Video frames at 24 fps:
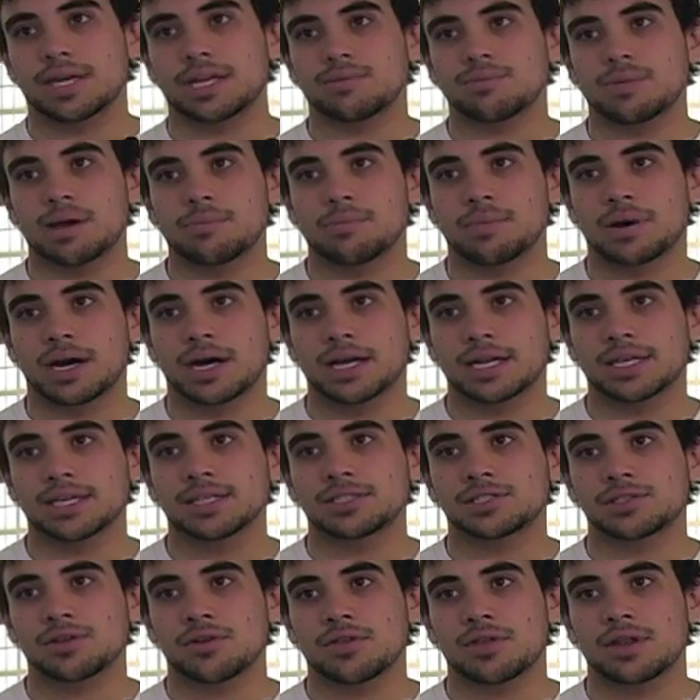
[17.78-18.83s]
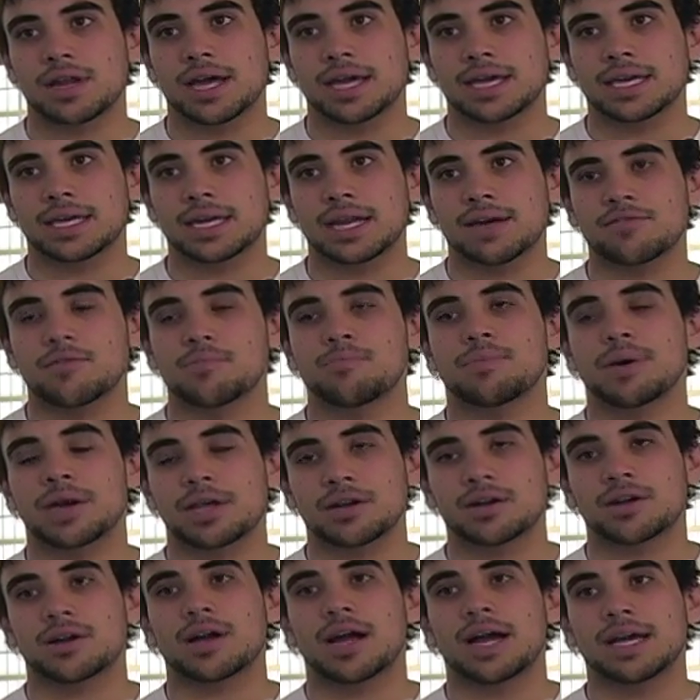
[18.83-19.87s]
into my body so that I can have a
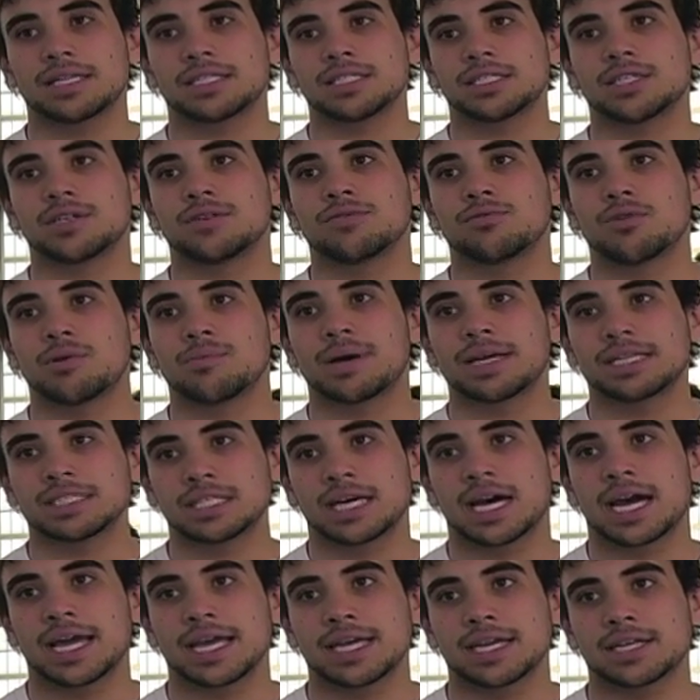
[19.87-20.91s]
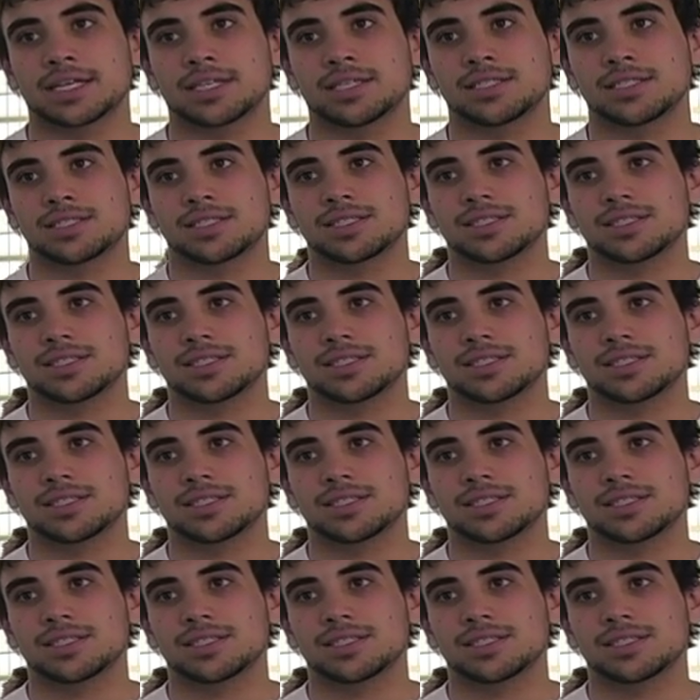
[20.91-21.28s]
better idea of what my diet is.